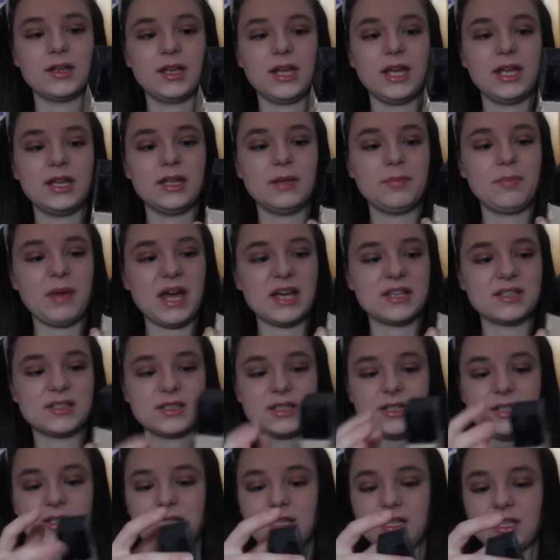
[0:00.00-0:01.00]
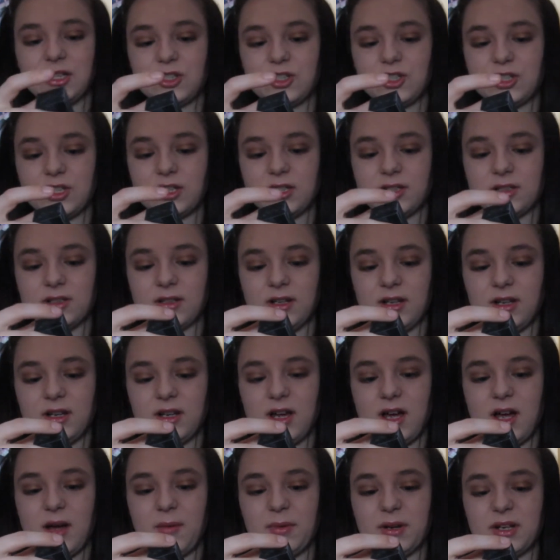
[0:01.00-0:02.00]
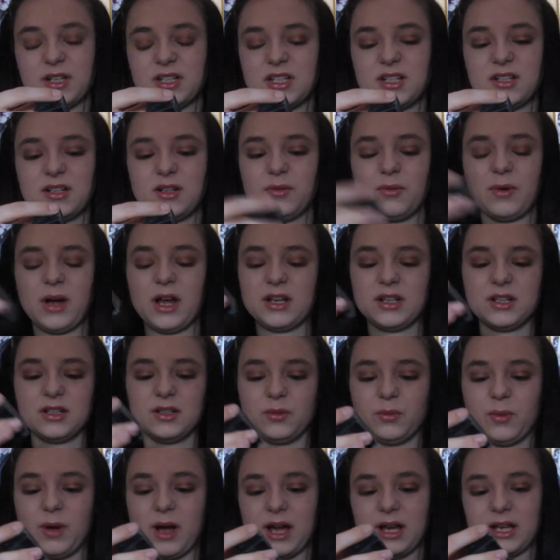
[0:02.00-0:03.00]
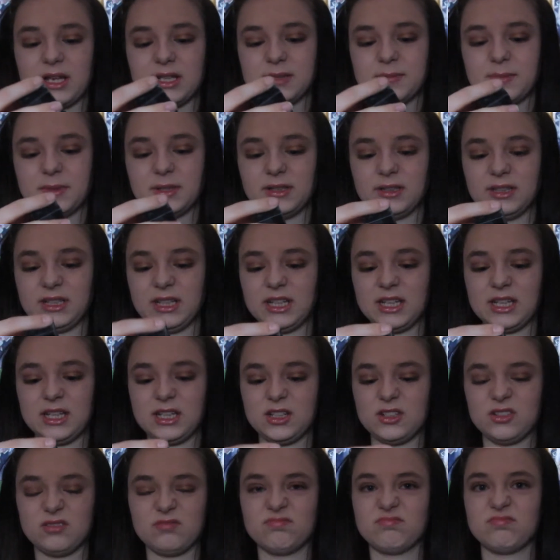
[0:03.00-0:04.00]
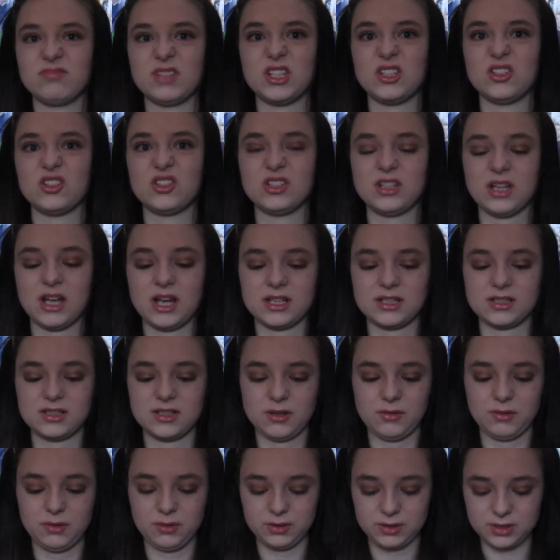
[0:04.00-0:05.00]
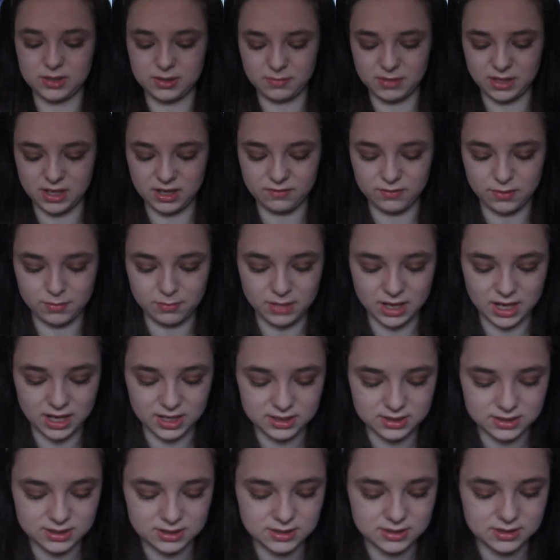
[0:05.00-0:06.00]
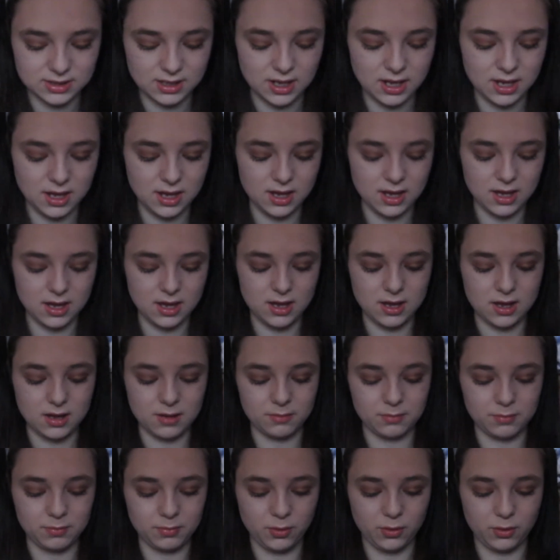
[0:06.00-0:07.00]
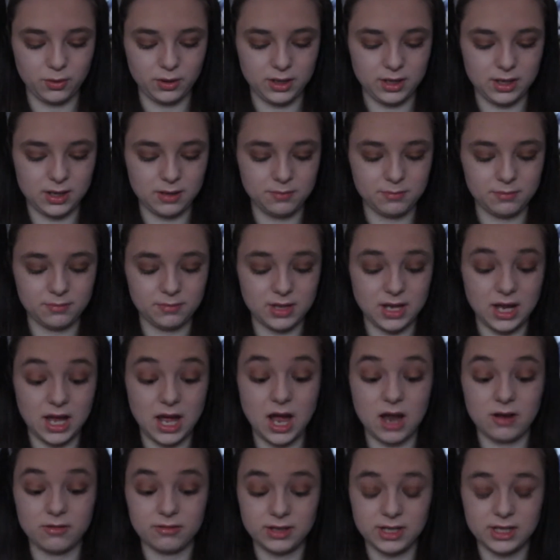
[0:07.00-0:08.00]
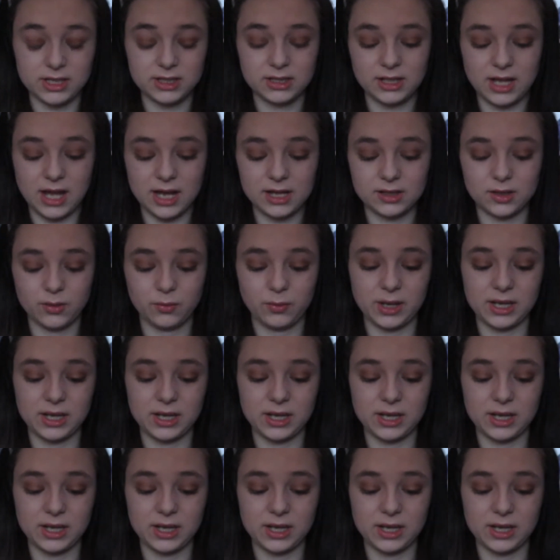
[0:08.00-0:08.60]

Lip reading: in the best condition, but I don't know why it's been leaking. It just has, so it looks a bit of a mess. But I really like the